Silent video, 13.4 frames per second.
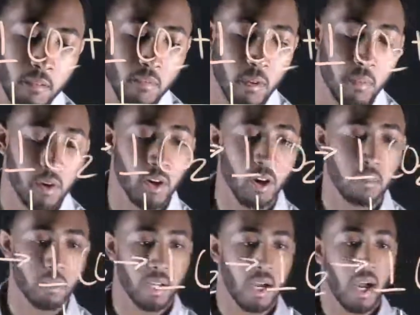from our
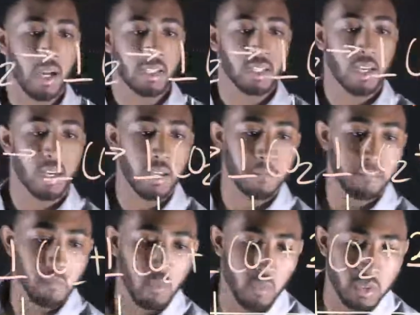carbon dioxide,
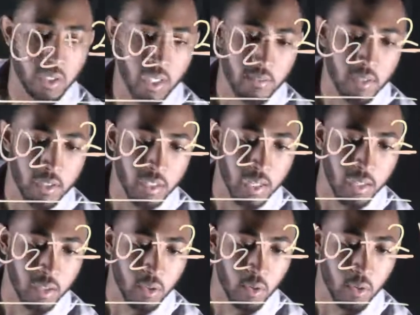which gives us
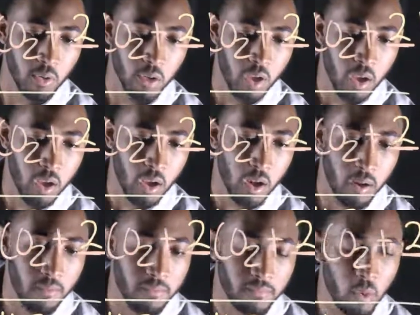a total
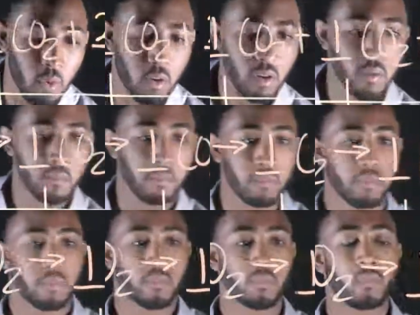of 4
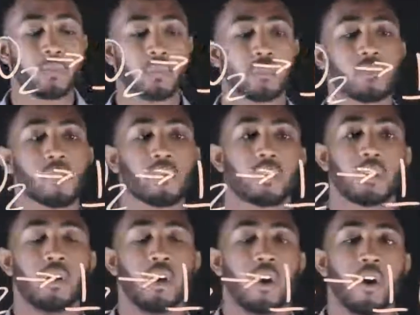
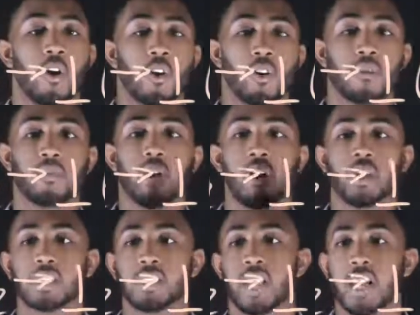on our
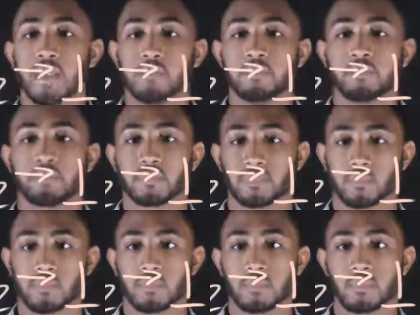product side.
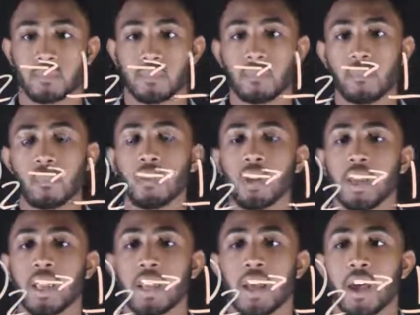
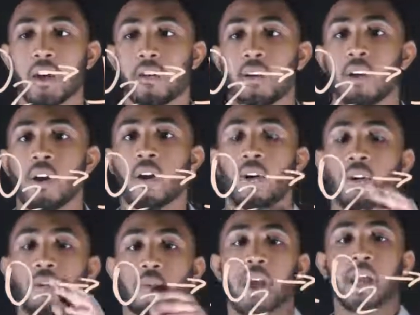And now
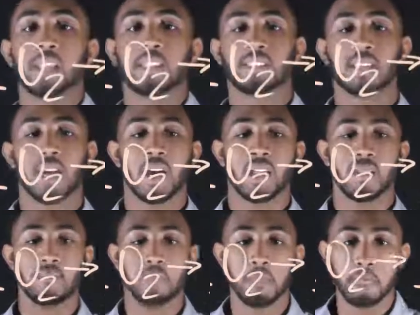on our reactant side,